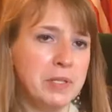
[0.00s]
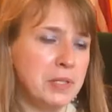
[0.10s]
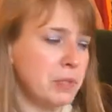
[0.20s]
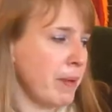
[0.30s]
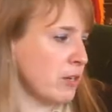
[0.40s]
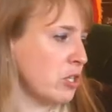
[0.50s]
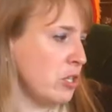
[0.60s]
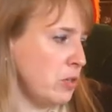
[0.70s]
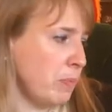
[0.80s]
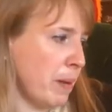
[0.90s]
Dispatch
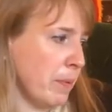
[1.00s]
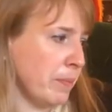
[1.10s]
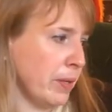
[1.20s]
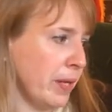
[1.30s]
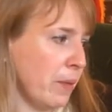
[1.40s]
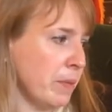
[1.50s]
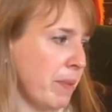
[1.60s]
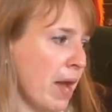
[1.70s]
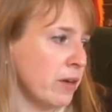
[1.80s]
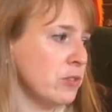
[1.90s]
newspaper building when
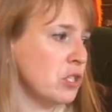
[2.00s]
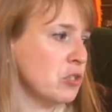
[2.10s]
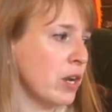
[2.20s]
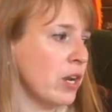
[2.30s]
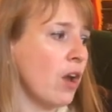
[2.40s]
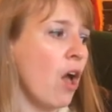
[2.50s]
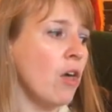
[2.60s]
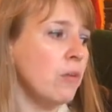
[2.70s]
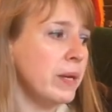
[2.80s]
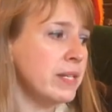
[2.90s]
Packard strutted
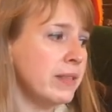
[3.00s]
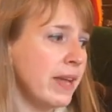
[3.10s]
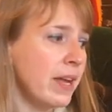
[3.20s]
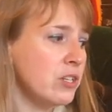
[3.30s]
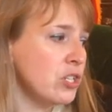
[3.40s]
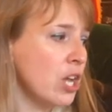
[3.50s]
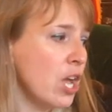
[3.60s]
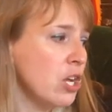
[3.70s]
all the way to the edge